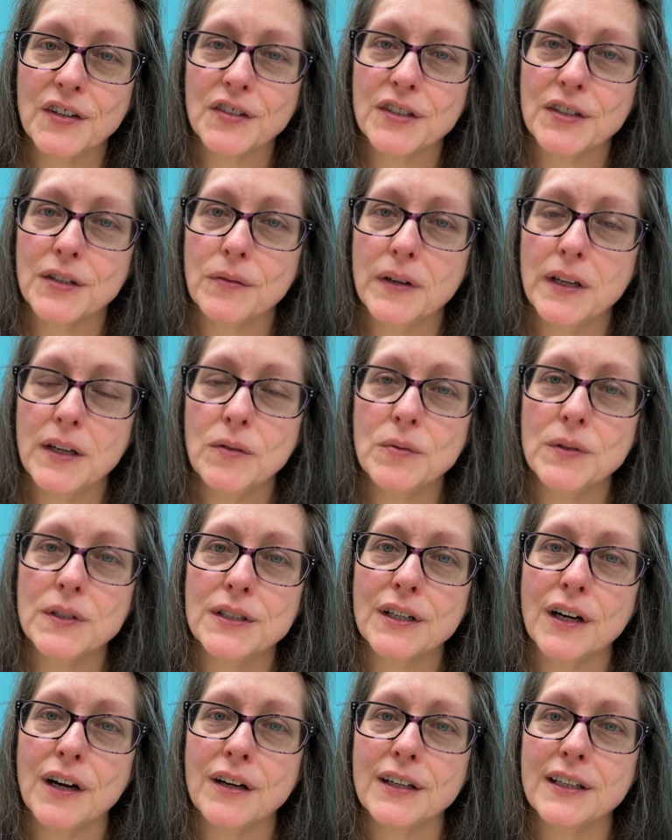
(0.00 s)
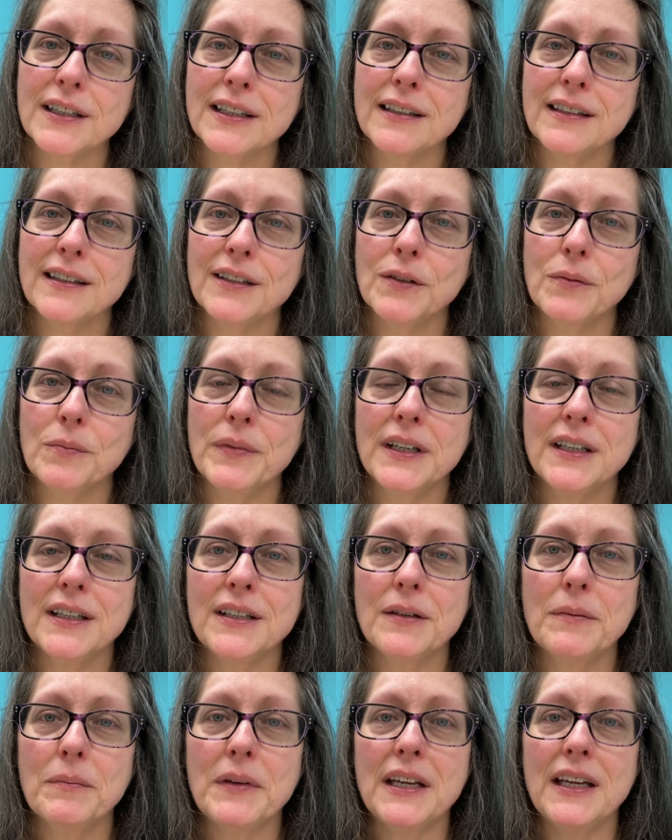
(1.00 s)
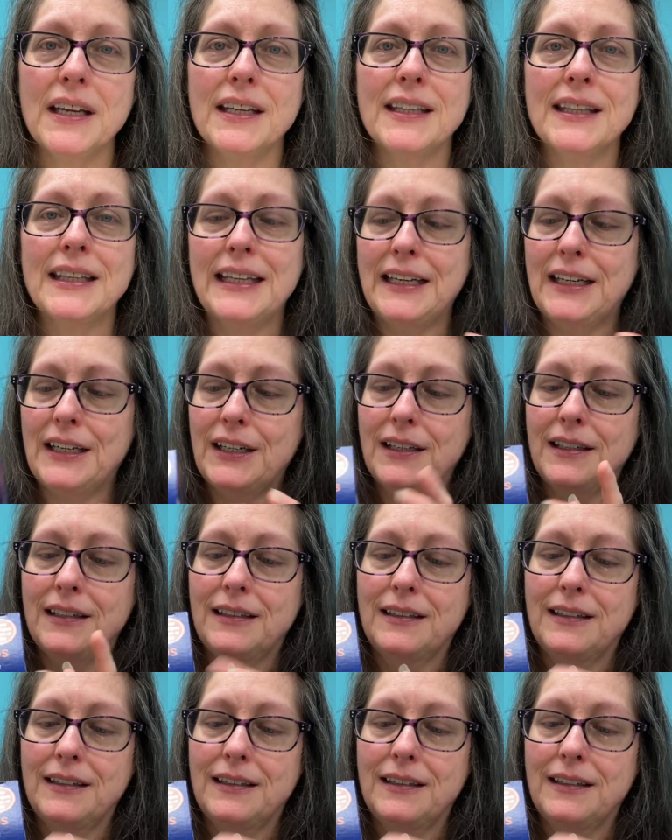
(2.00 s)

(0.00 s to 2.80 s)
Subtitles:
so he was talking a little bit to me in there,